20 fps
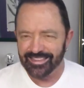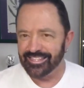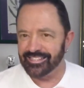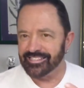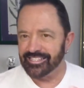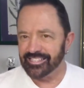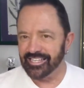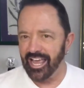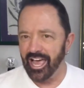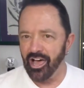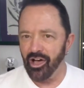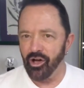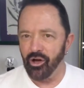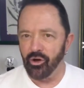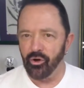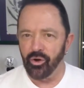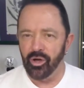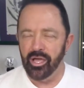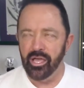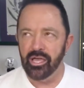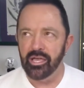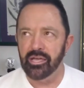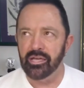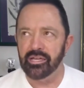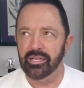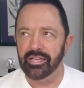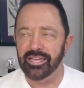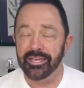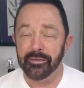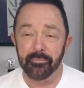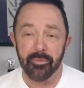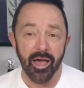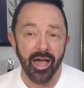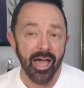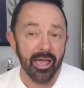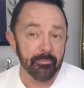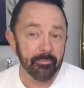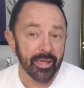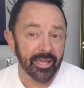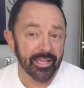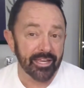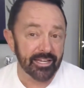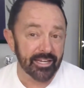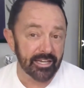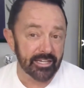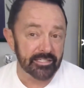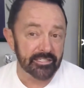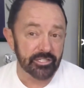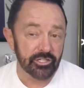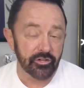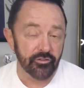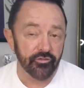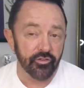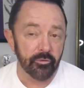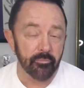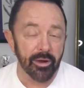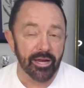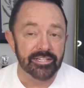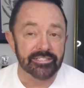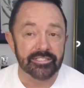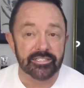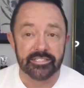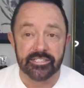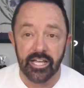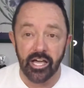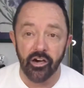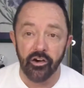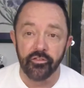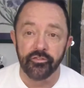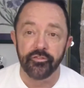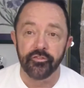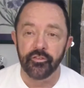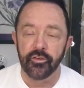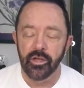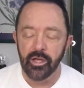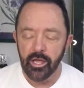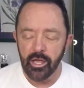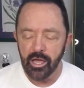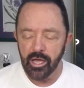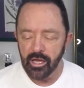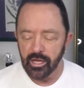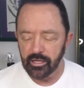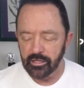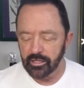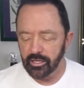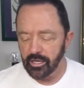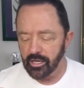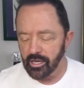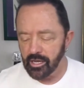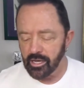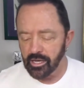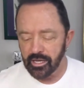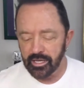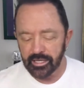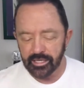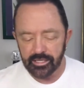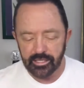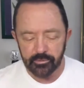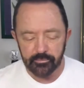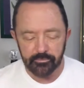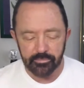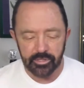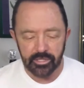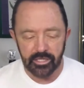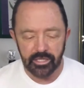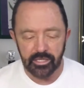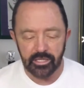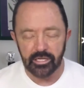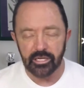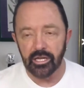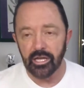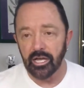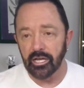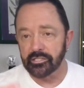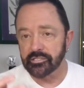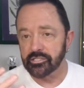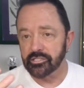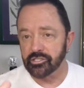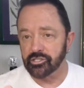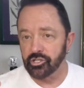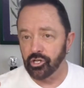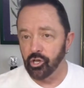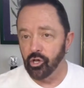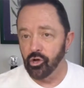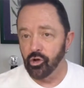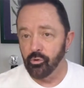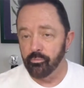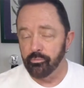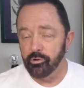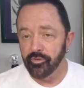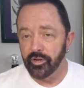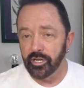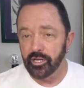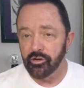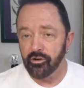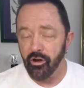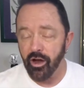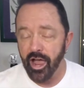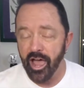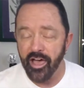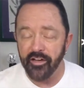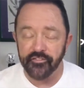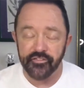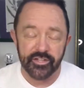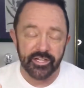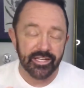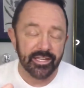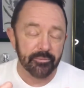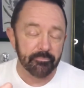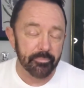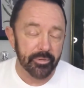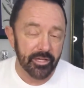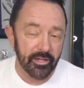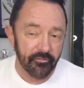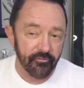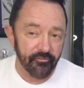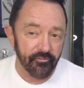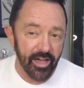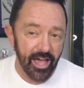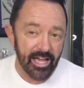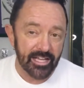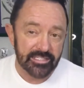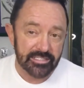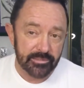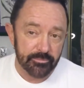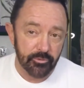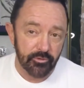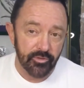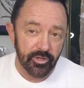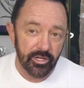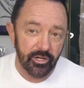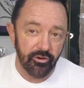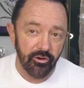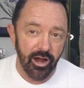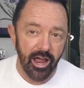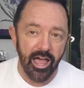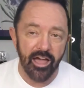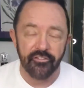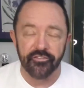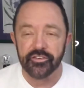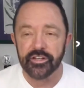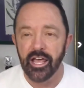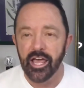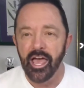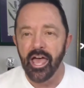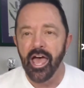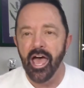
This is how it, I make it easier for myself uh, it can be a slow moving craft, it can be a fast moving craft.